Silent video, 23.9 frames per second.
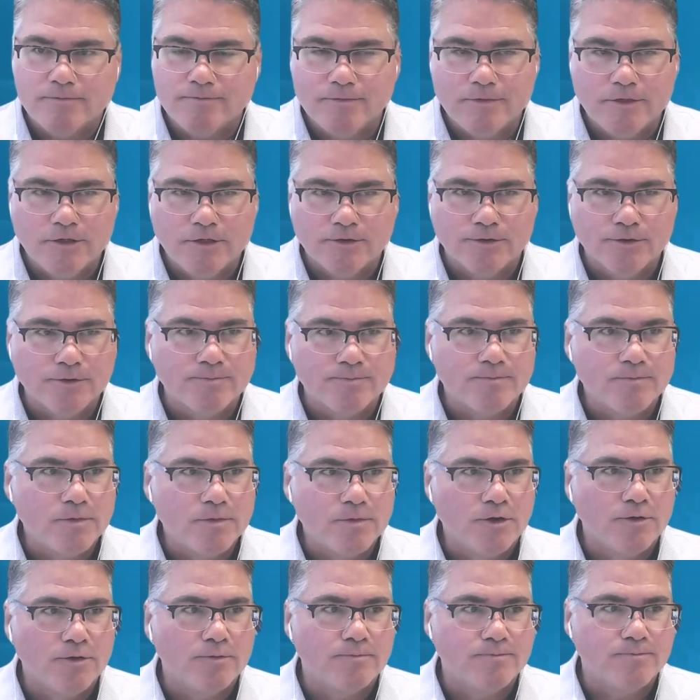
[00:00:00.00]

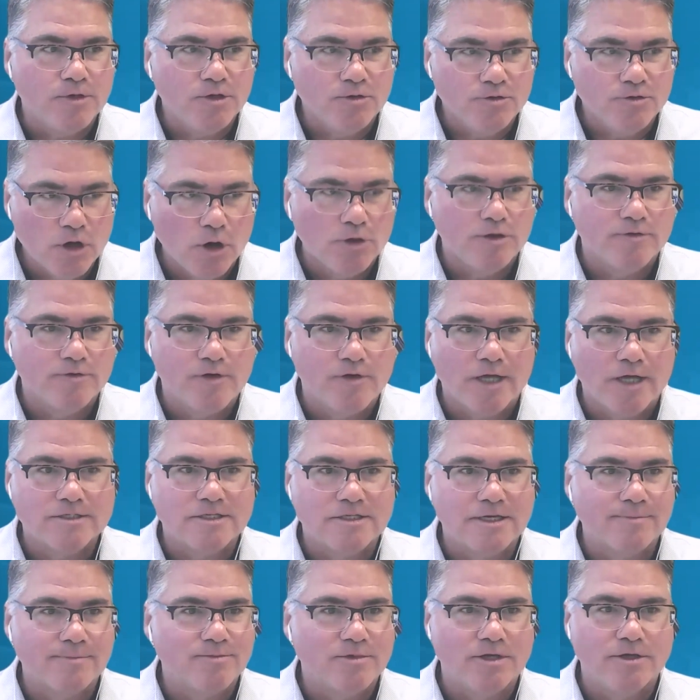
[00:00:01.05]
you've got
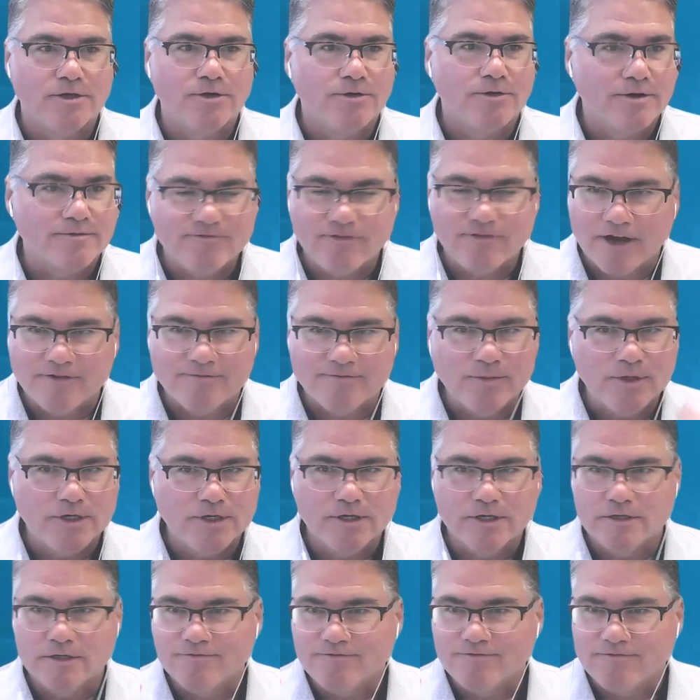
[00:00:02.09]
something, you're at 5
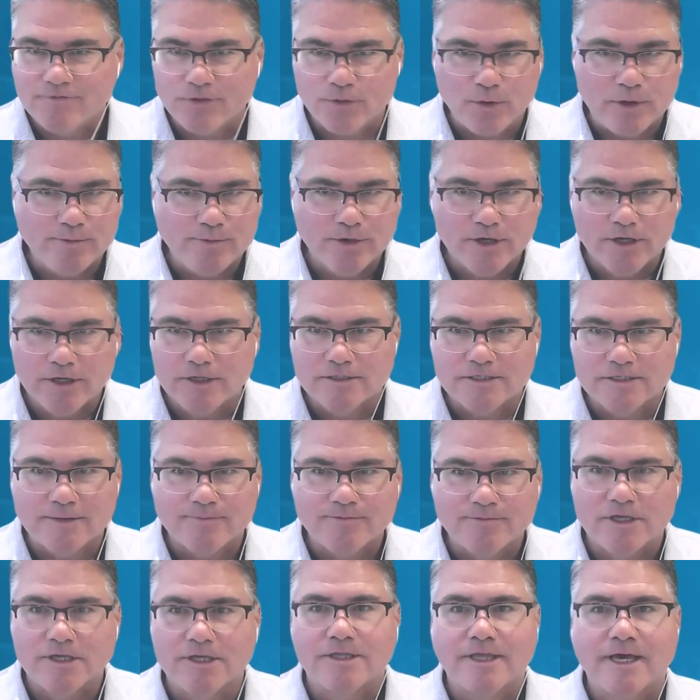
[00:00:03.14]
million, 3 million,
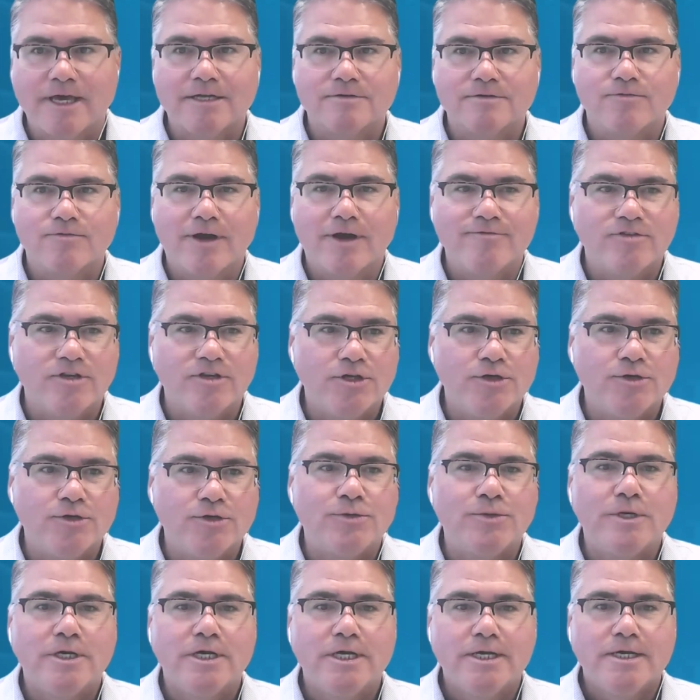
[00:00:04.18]
something like that in revenue.